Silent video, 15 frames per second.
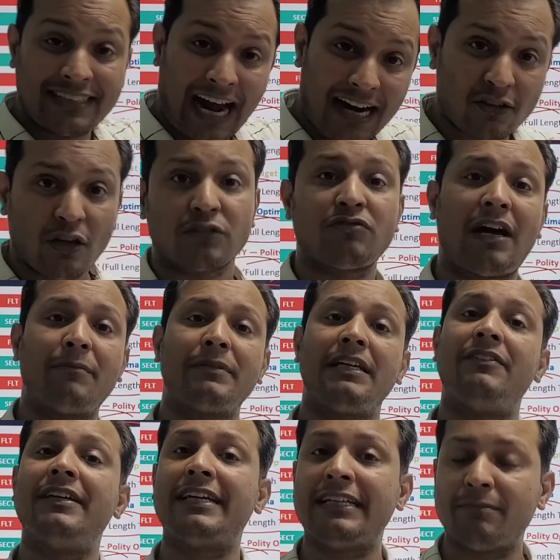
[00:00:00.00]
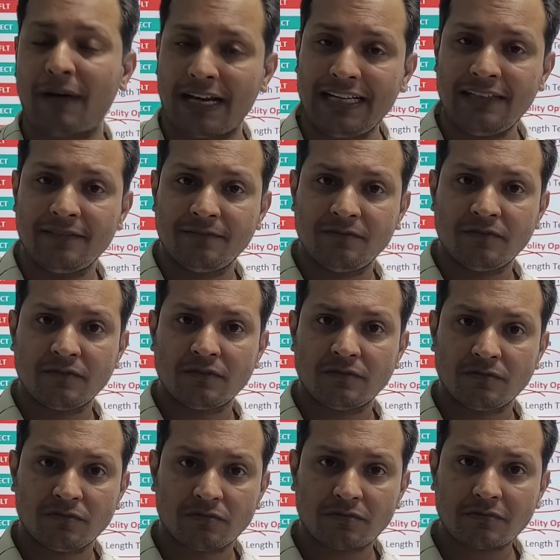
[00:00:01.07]
That also I am giving in my
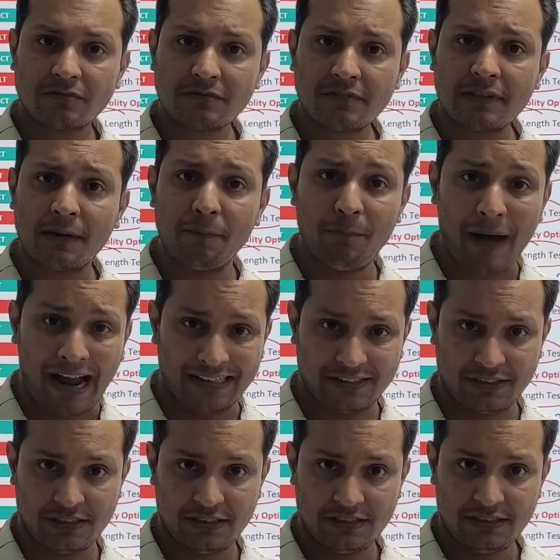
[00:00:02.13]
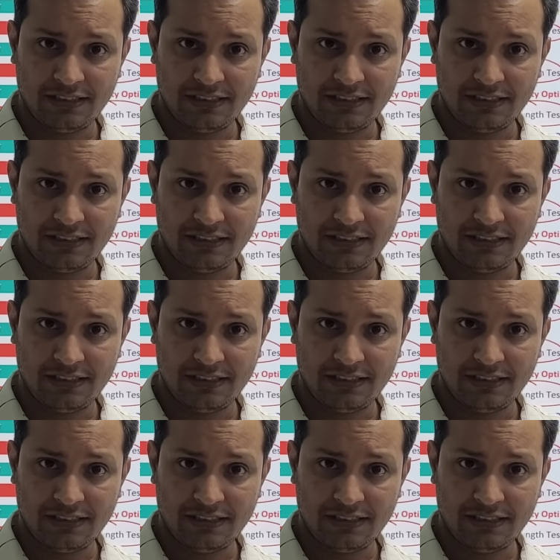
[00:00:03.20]
batch.